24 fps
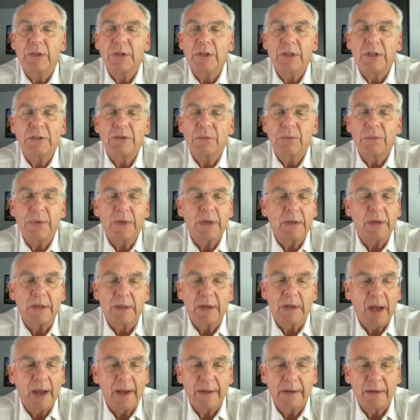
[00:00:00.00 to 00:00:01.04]
it's really
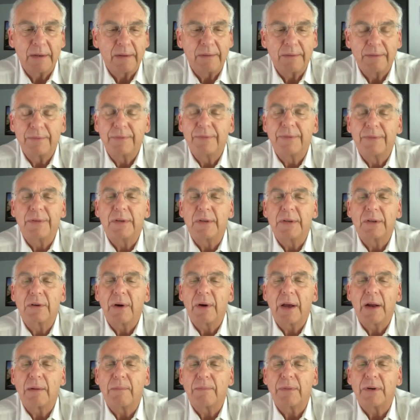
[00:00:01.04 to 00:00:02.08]
kind of
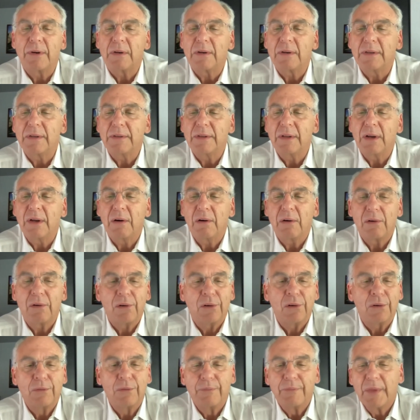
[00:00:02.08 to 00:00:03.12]
incredible in the
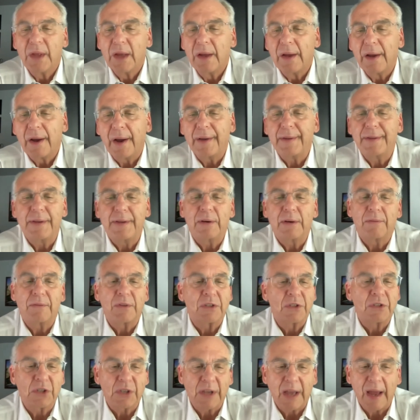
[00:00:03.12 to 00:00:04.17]
whole idea of
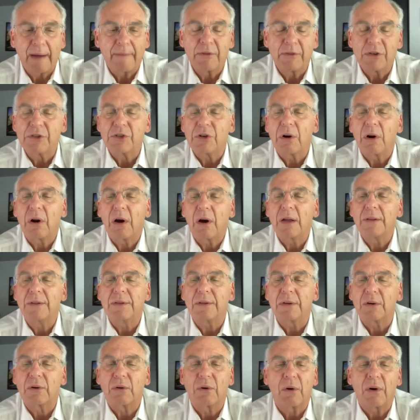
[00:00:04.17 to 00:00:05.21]
the scavenger
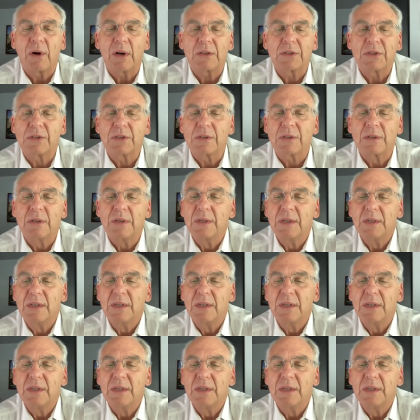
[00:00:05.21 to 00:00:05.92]
hunt across